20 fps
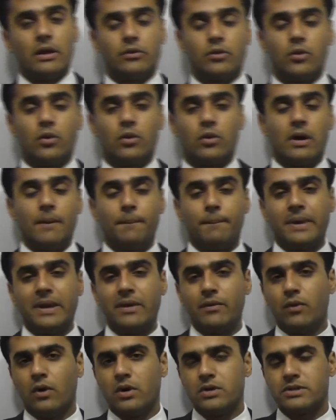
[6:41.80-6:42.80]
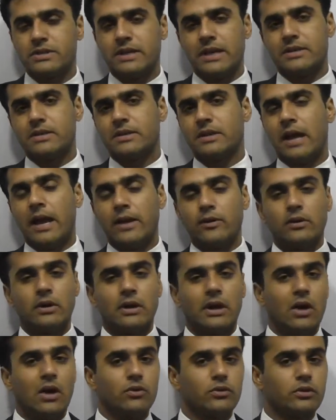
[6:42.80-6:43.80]
so company won't get
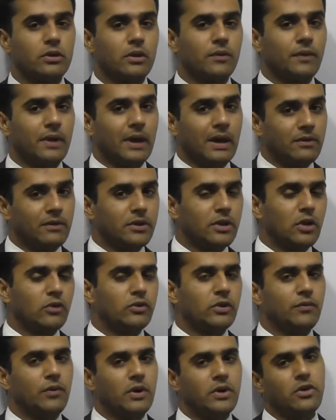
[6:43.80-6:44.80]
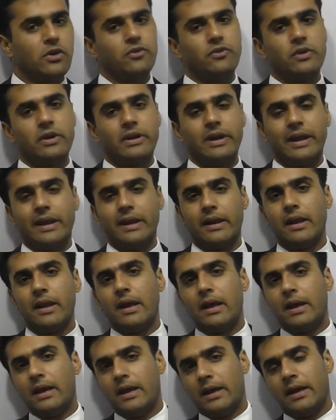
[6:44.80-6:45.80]
annual allowance of 11,100
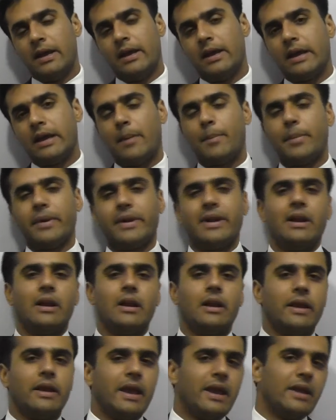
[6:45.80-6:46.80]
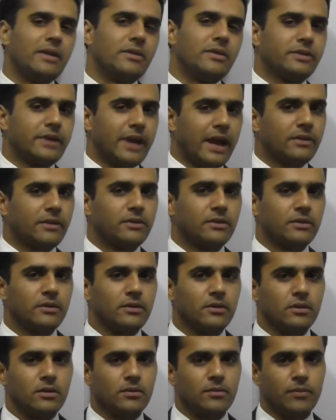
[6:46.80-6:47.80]
in capital gains tax.
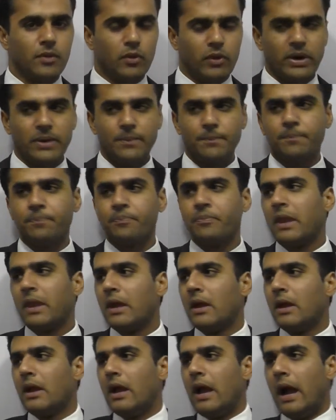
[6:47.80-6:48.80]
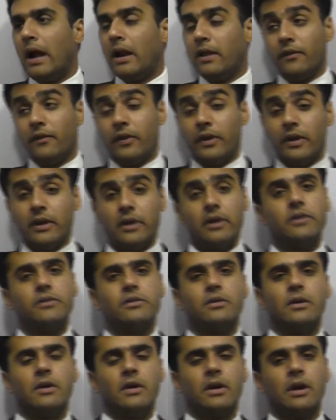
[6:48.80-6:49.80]
All right. Another thing
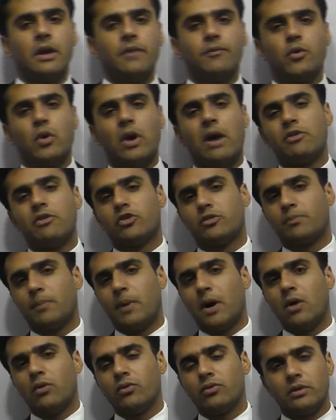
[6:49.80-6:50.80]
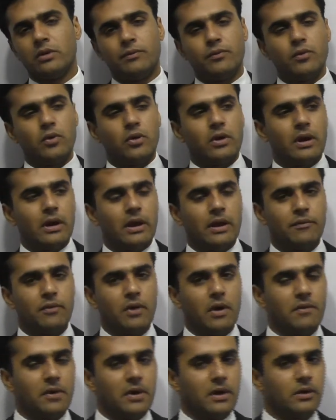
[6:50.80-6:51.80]
is, if you have a spouse, if you
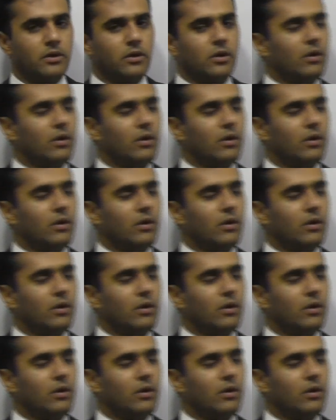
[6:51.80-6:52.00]
have a